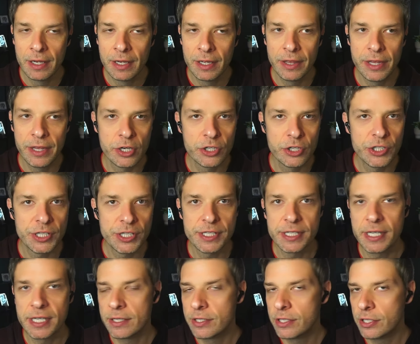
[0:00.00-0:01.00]
there's this
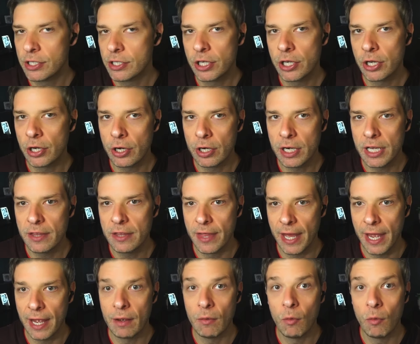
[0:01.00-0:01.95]
sense of security that,